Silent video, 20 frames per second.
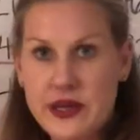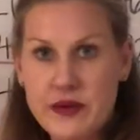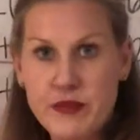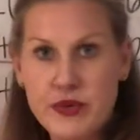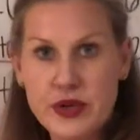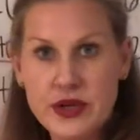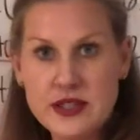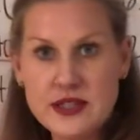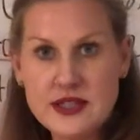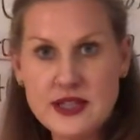
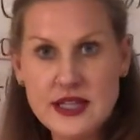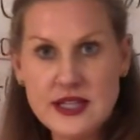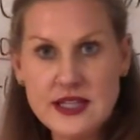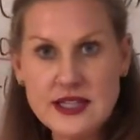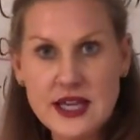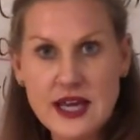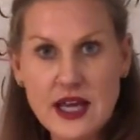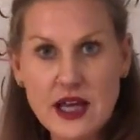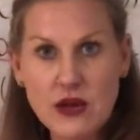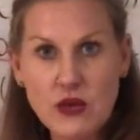inputs
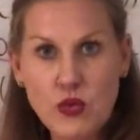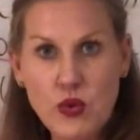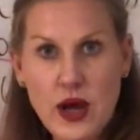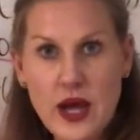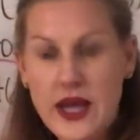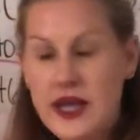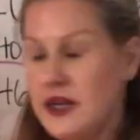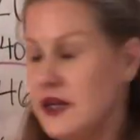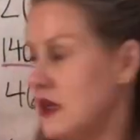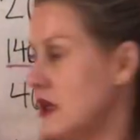into
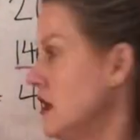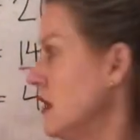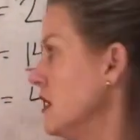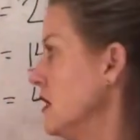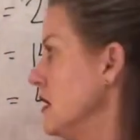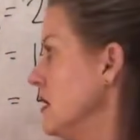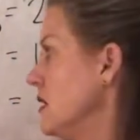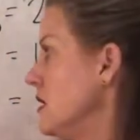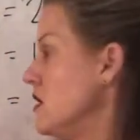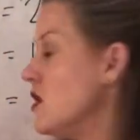L1,
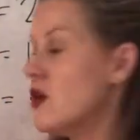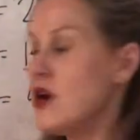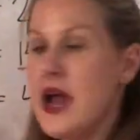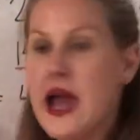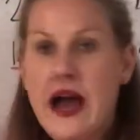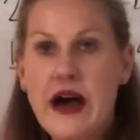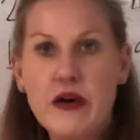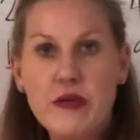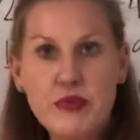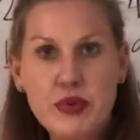your
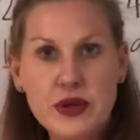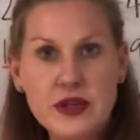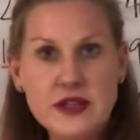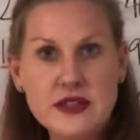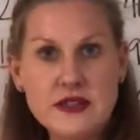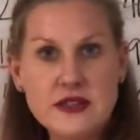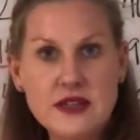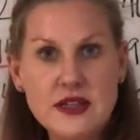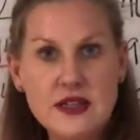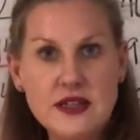
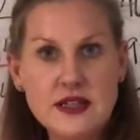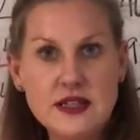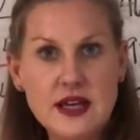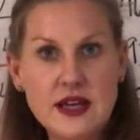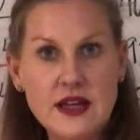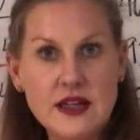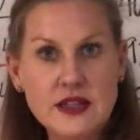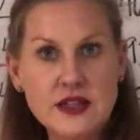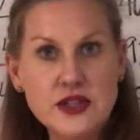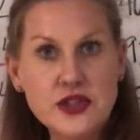outputs into
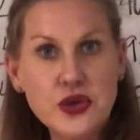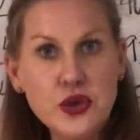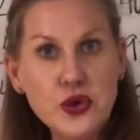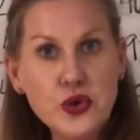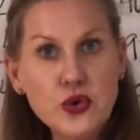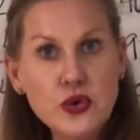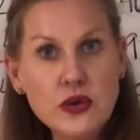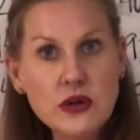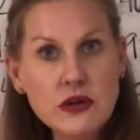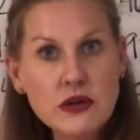
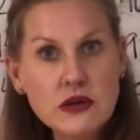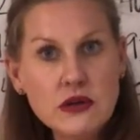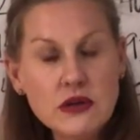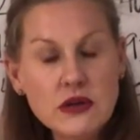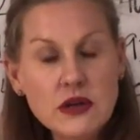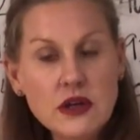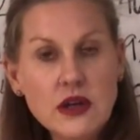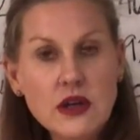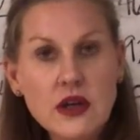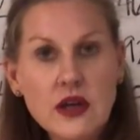L2,
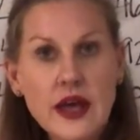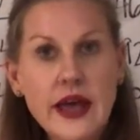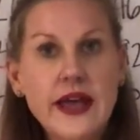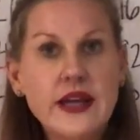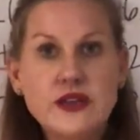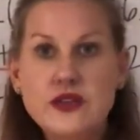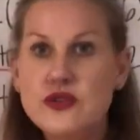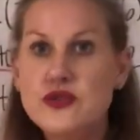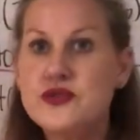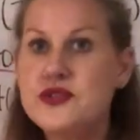
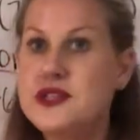and do